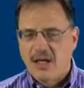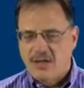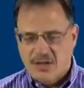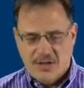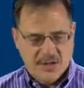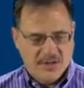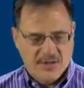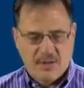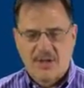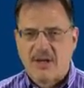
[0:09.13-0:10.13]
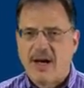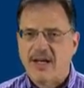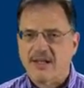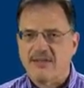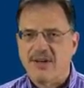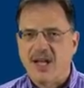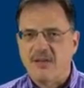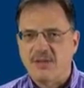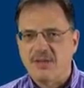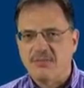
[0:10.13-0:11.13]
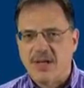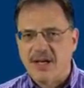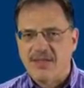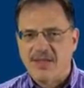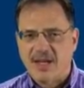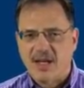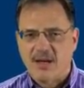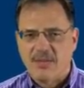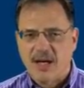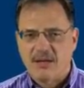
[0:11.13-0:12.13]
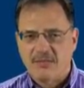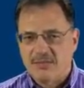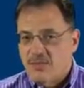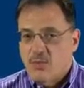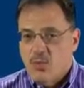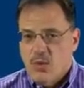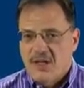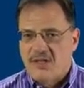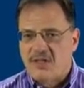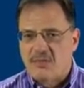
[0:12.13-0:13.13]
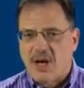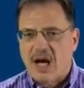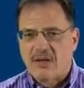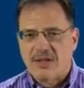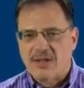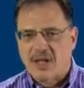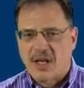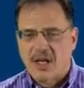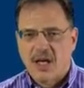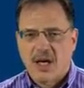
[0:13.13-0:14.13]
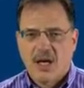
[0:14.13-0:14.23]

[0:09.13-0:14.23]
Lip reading: issues of democratic development by thinking about what is democracy?